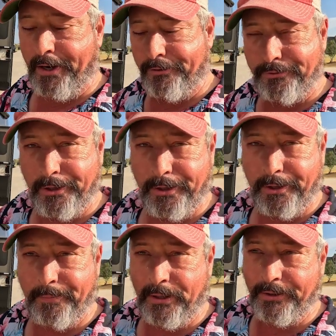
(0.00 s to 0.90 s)
I'll shut
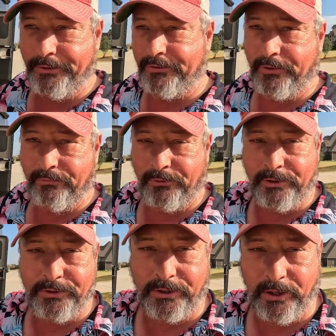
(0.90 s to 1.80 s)
up. I'll let you go
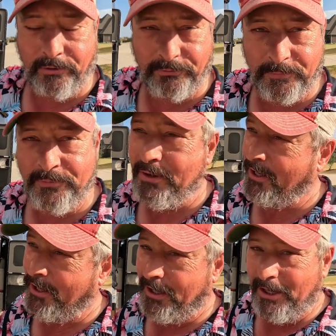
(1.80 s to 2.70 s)
finish your coffee.
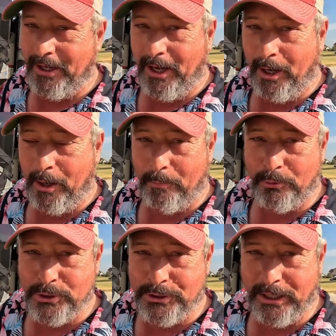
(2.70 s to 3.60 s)
I
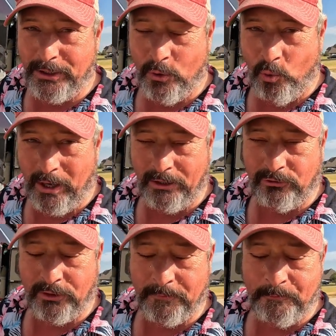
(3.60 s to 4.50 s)
appreciate you
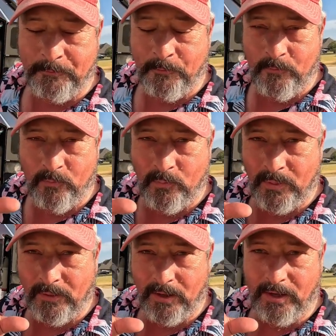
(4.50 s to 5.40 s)
watching.
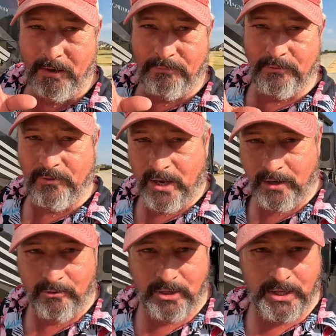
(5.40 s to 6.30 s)
If you've not
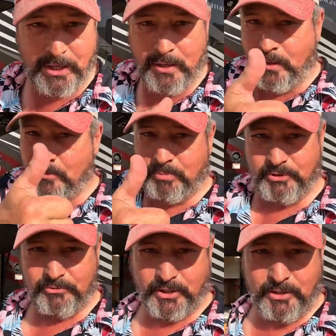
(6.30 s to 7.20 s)
already,
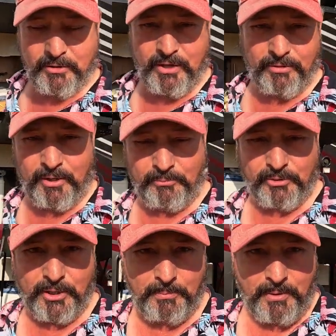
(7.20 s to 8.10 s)
please click on that thumbs
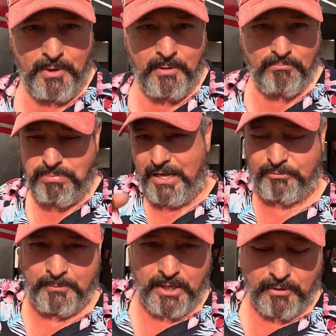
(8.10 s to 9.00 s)
up.
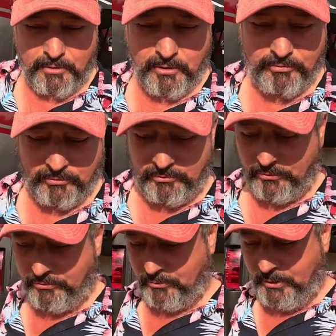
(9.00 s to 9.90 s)
Blast me out across your
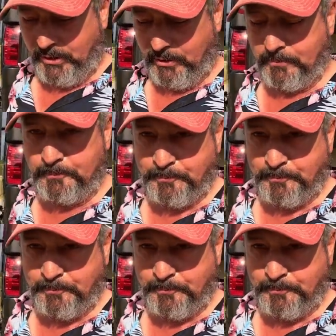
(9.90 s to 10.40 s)
social media.